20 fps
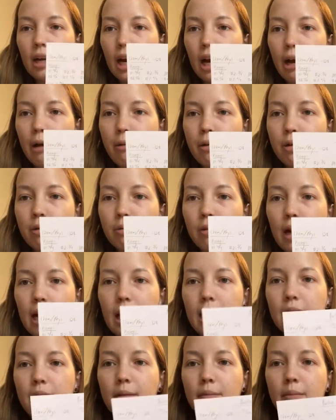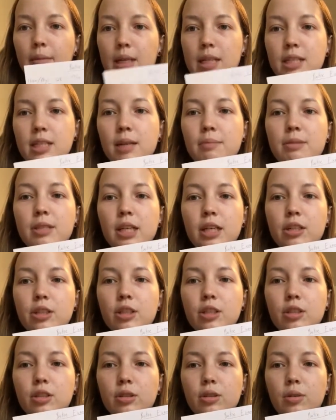I would write my
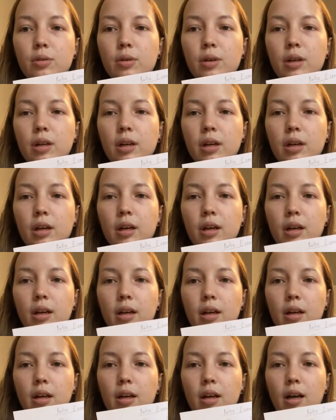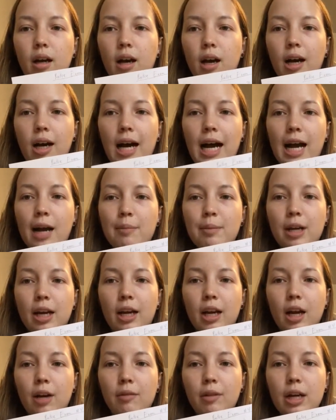subsection score, how
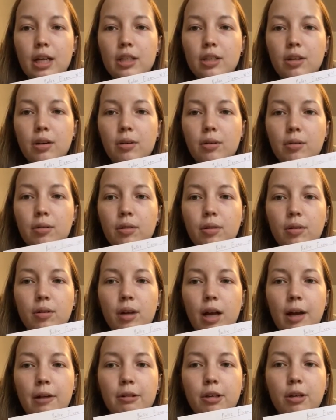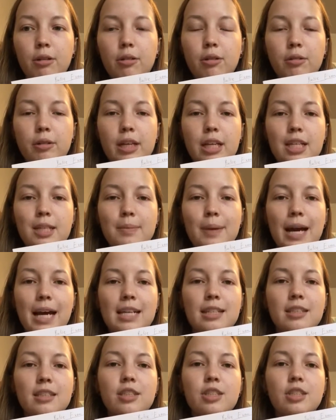many I got right total. I would go through each
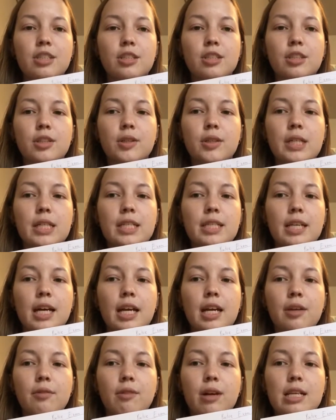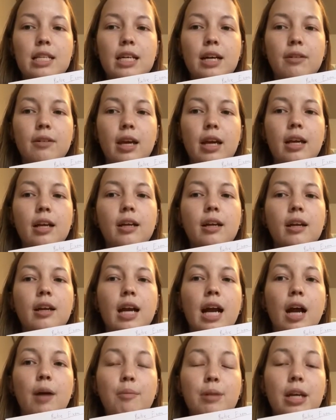passage in discrete set and write down
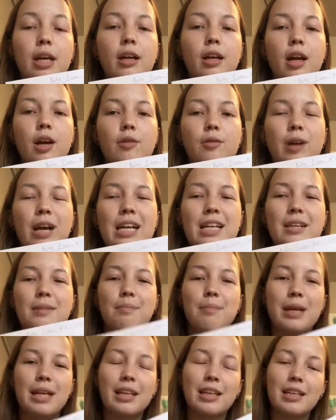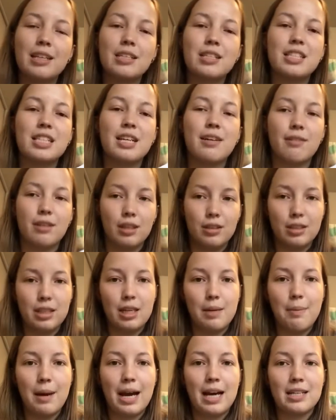how many I got right, mainly to see if there's
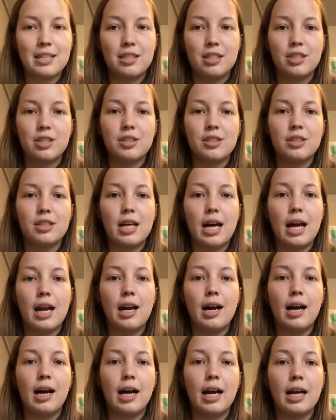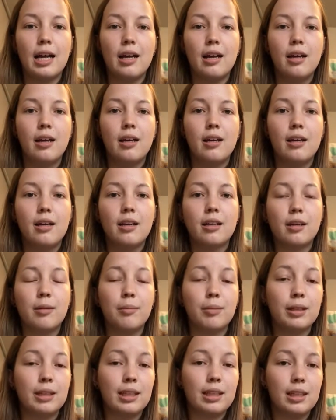any passages that I
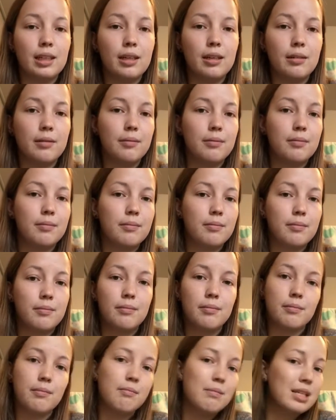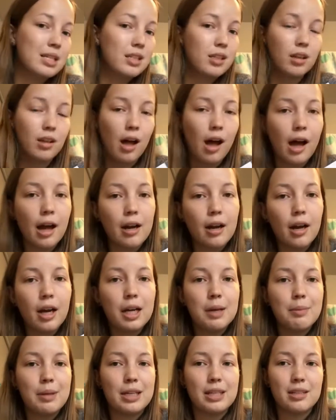completely missed a lot
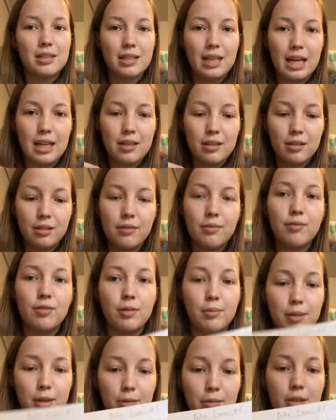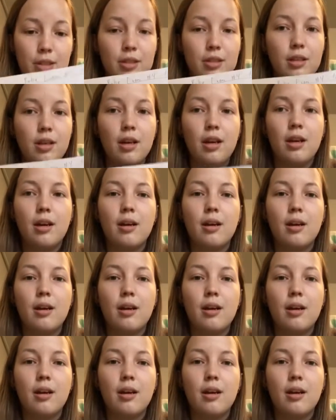on, because that's, for me, was